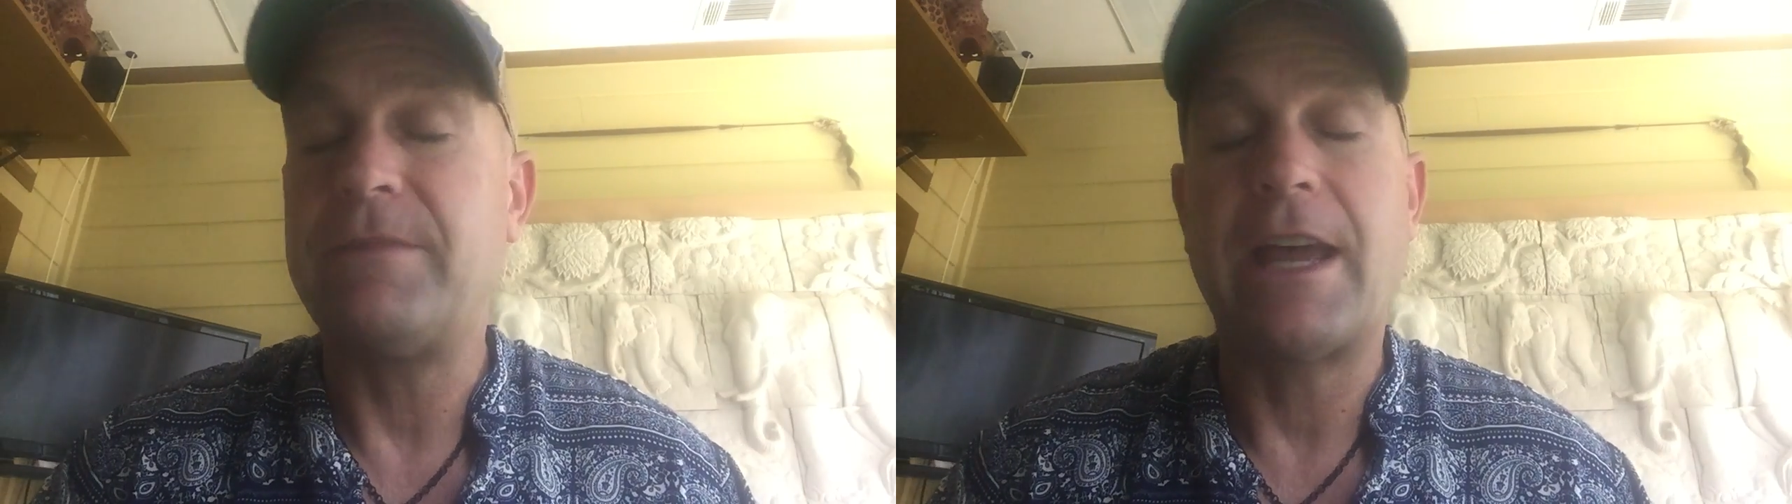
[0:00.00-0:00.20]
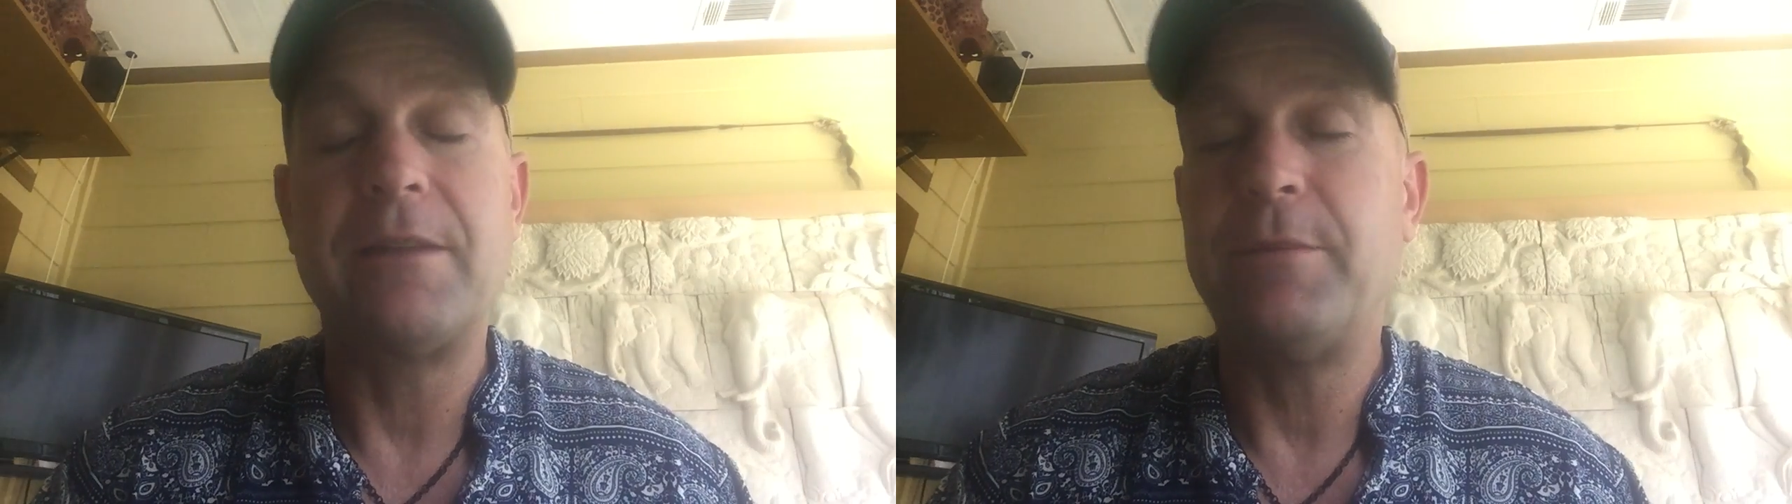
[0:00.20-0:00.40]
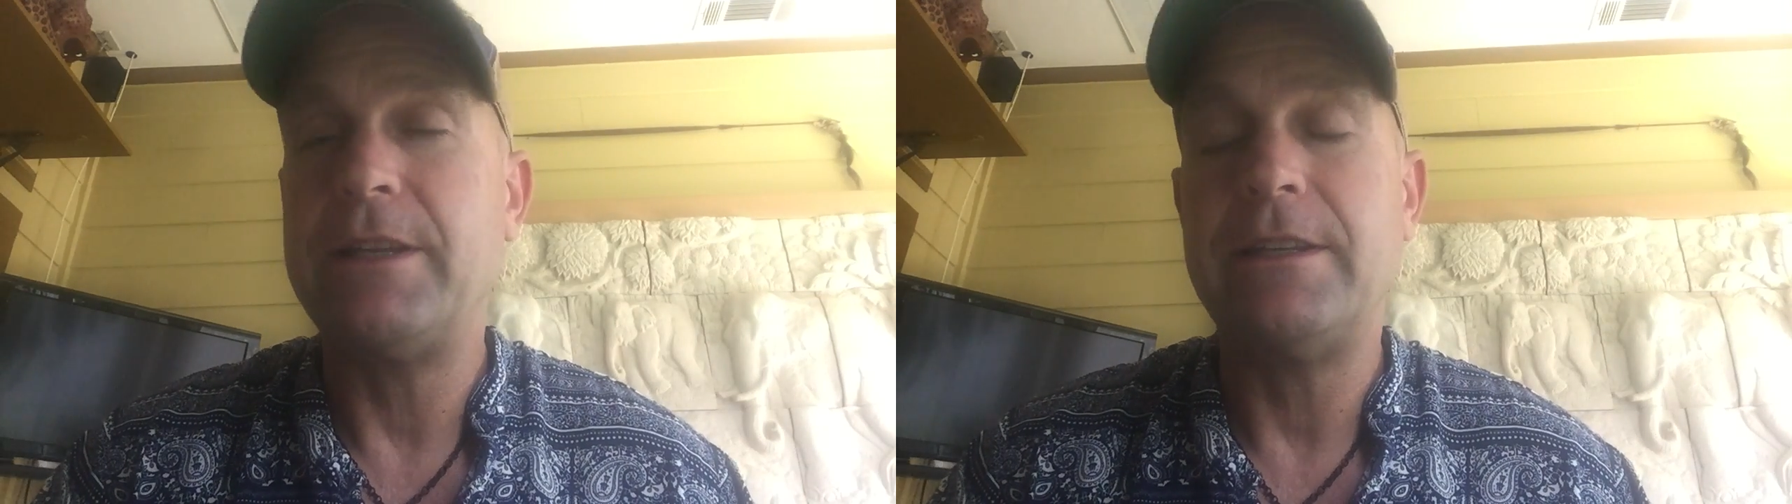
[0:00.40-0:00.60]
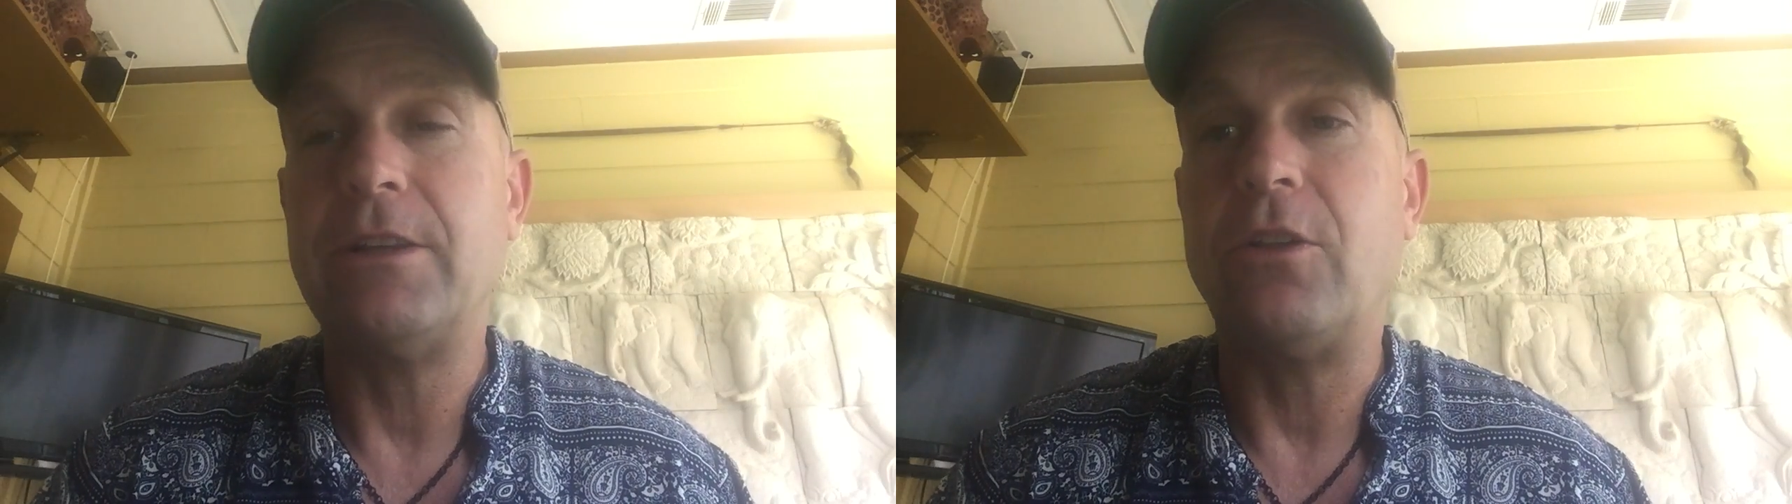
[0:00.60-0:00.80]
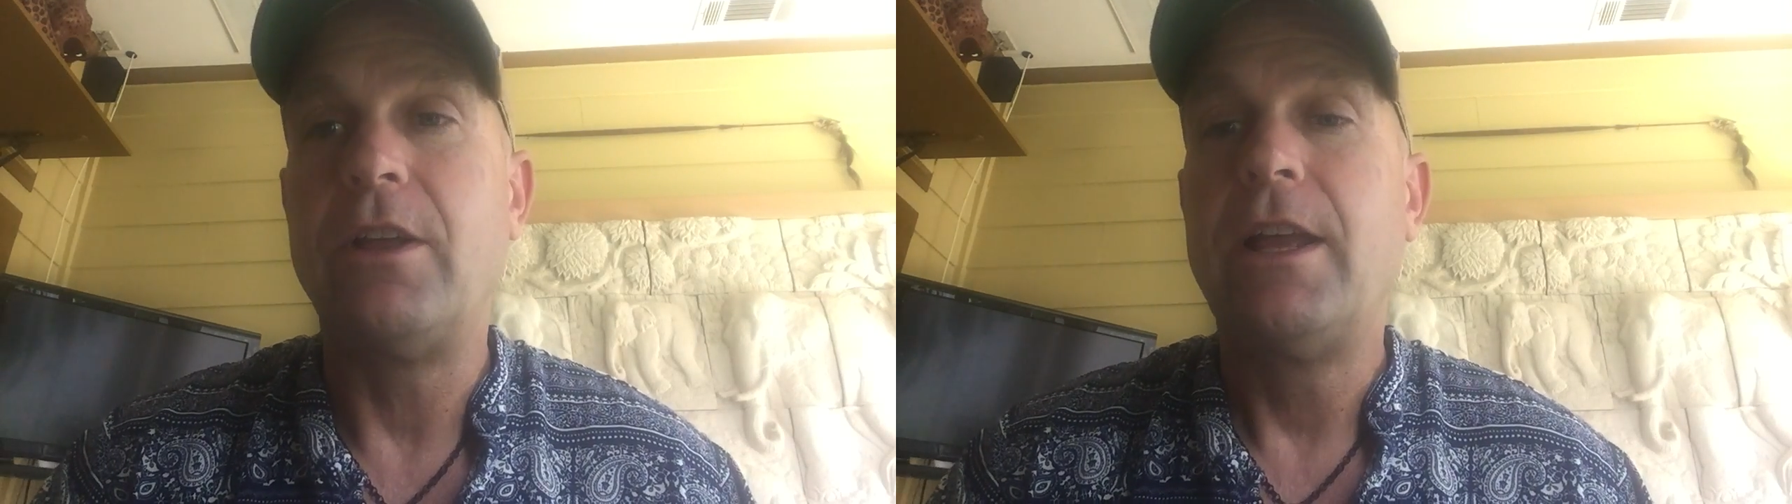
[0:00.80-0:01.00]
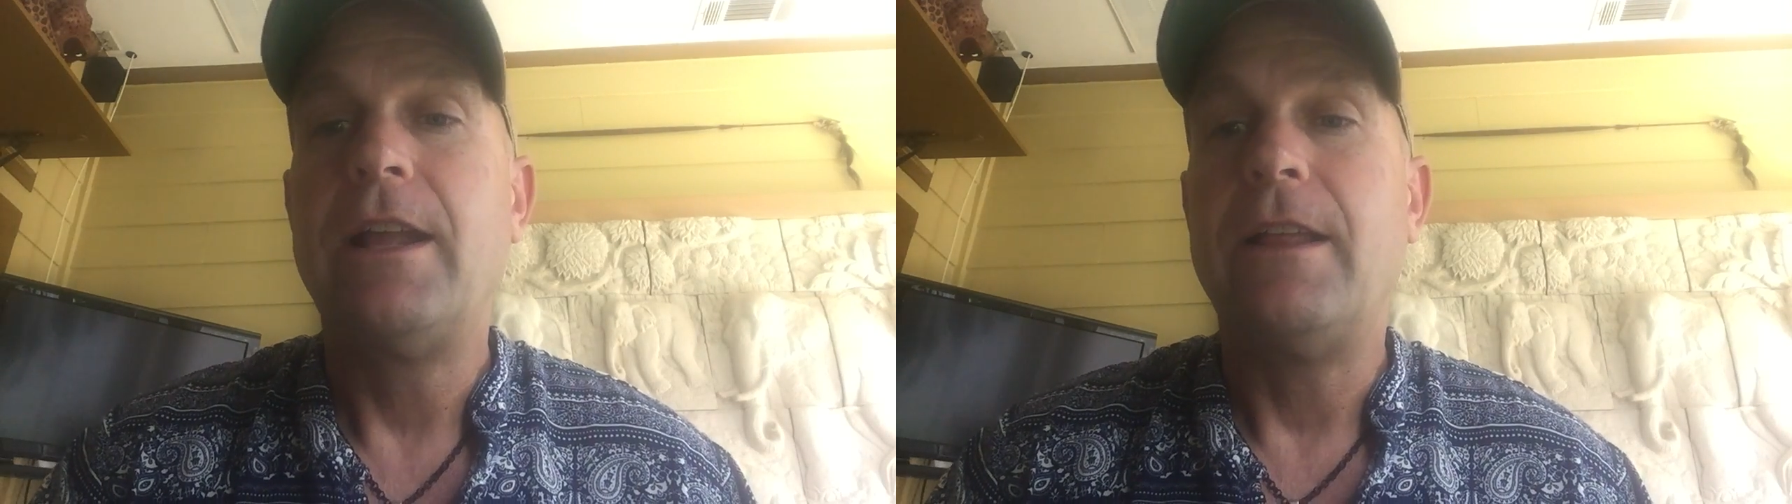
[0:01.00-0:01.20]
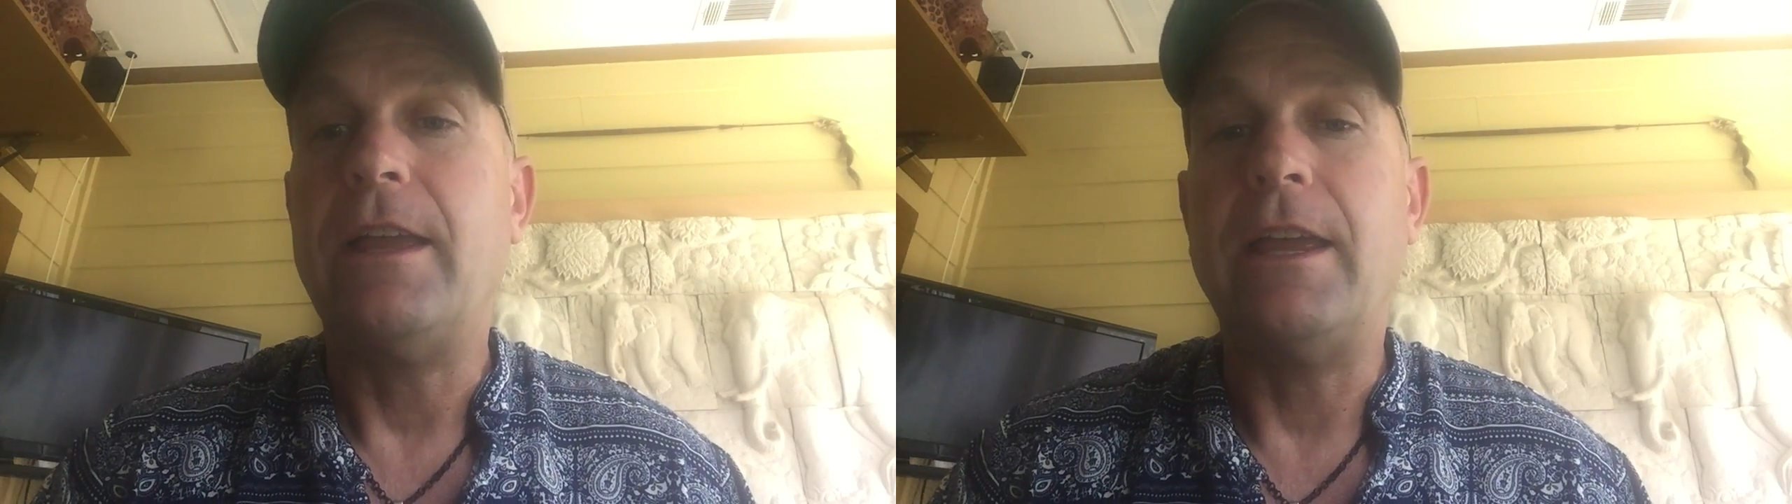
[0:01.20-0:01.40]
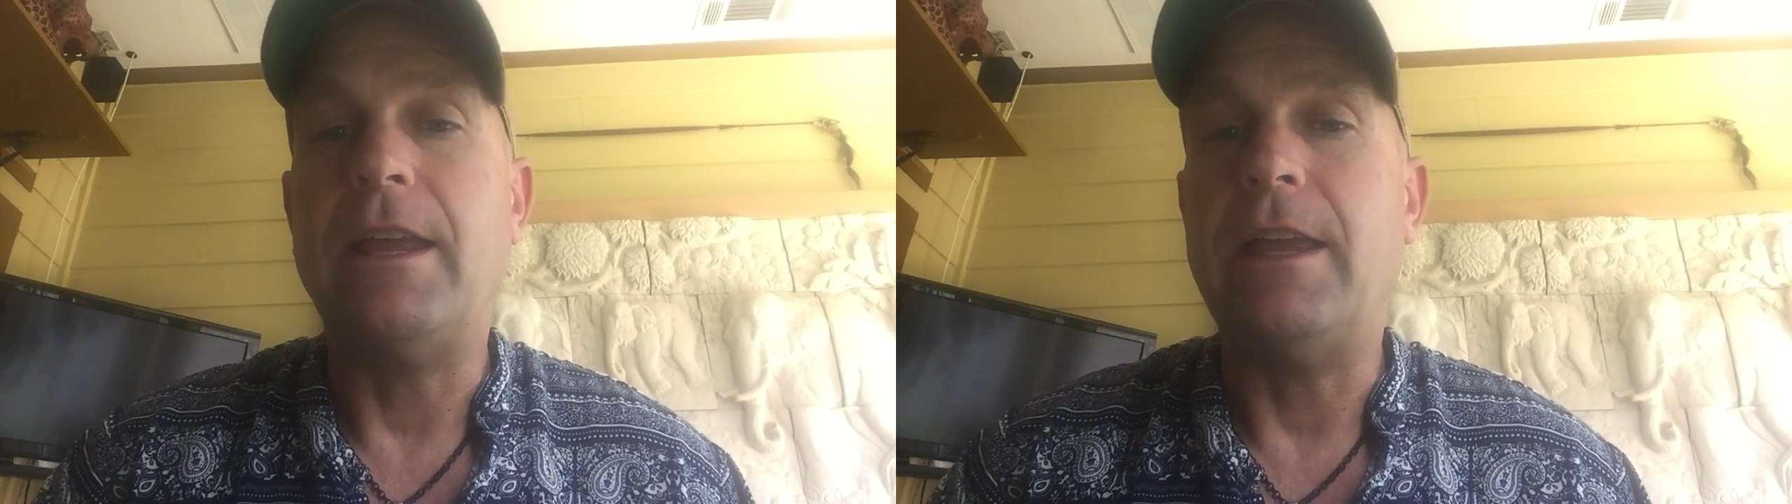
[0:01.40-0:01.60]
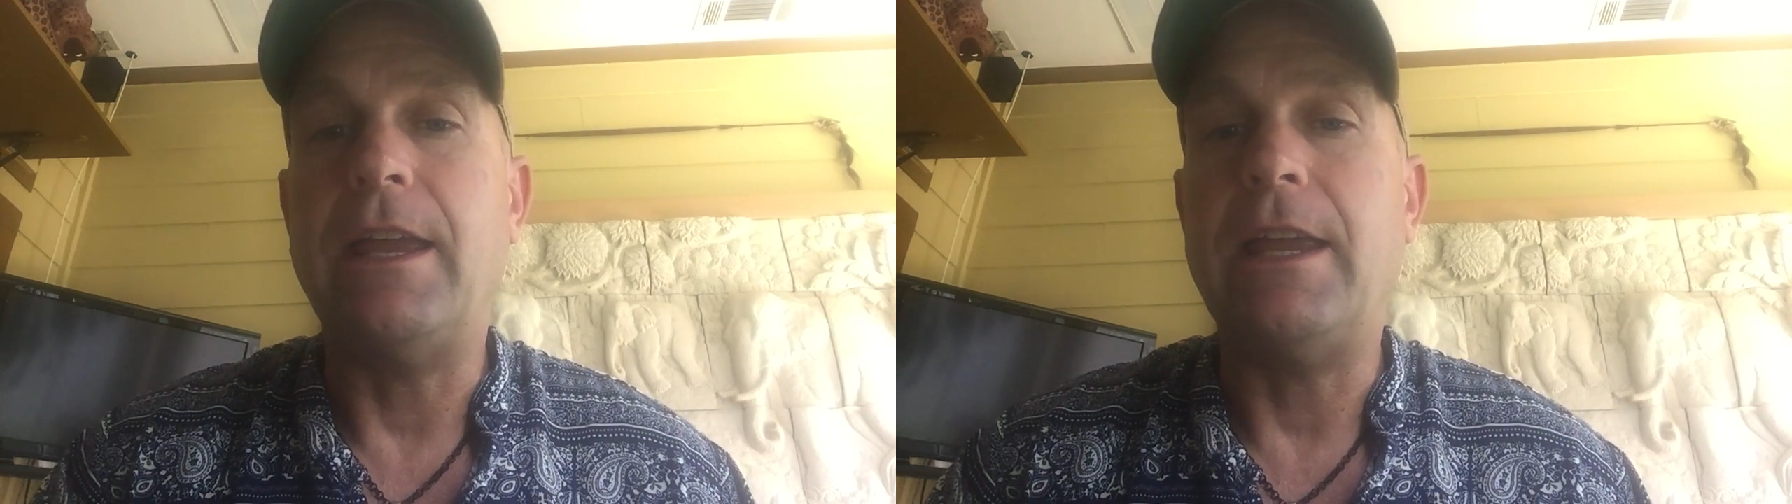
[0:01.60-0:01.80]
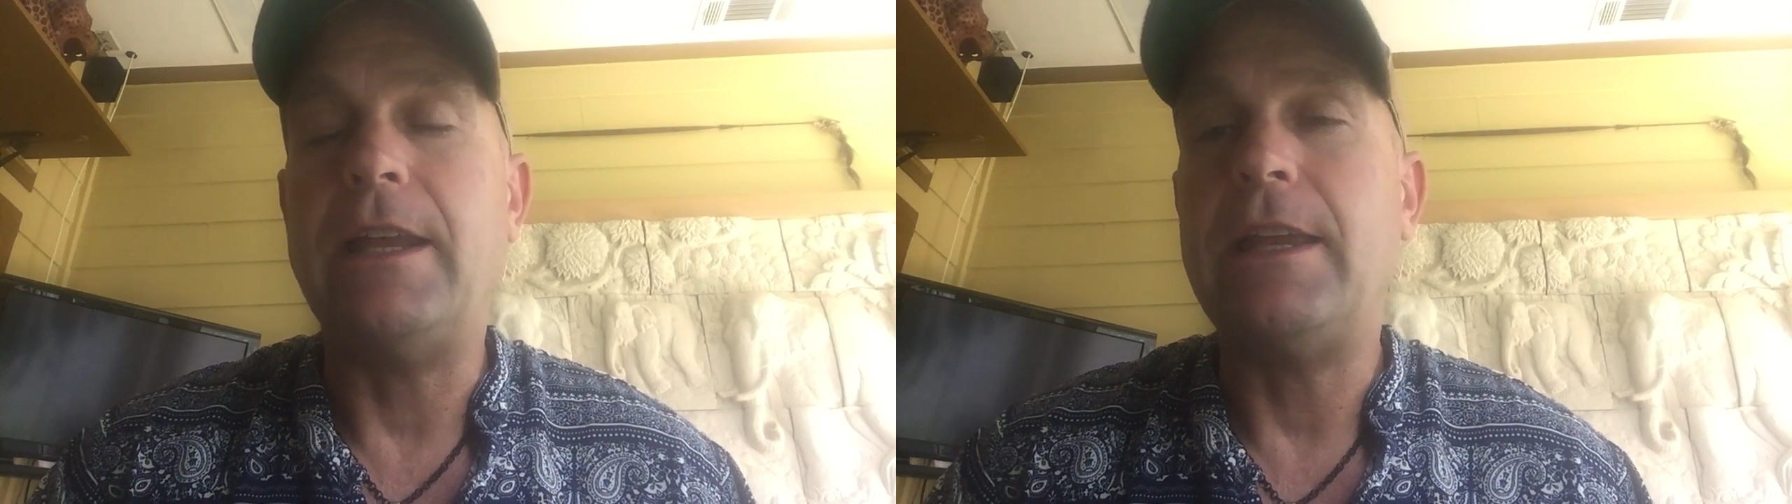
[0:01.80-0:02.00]
Not a big deal.
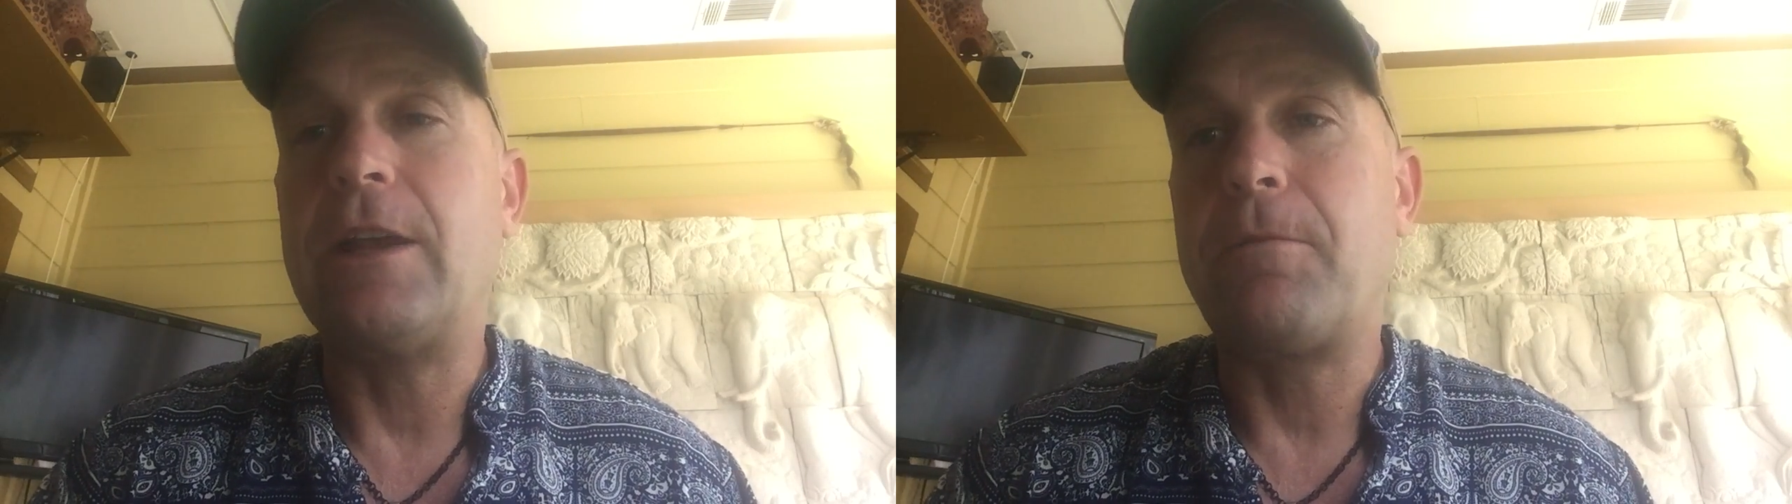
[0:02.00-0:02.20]
Any